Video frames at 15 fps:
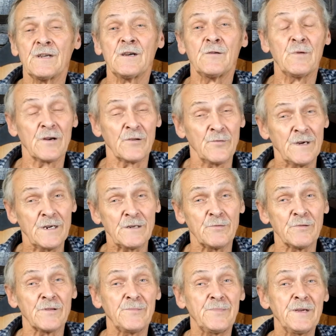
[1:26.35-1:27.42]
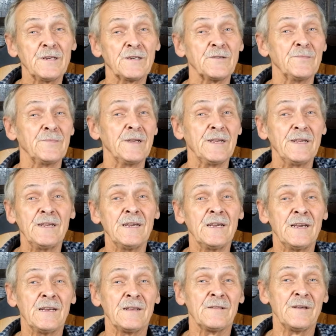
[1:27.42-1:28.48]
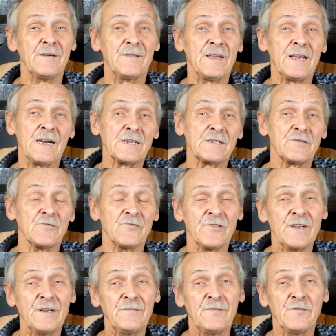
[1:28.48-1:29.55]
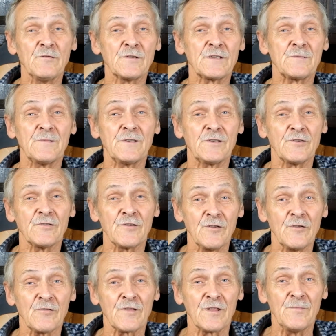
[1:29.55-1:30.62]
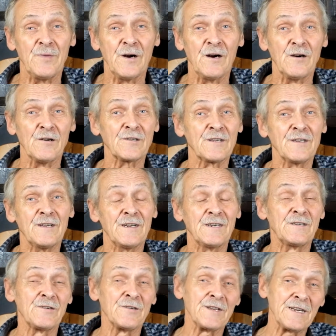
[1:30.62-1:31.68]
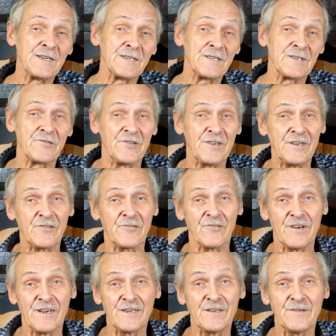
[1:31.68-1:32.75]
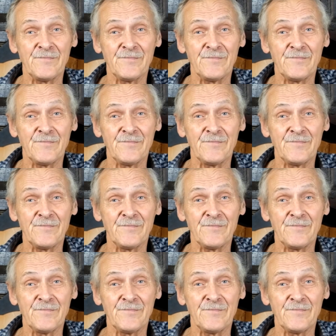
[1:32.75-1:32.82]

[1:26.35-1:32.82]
one of which would appear to be that the axle reinforcement should look the part and should add street cred.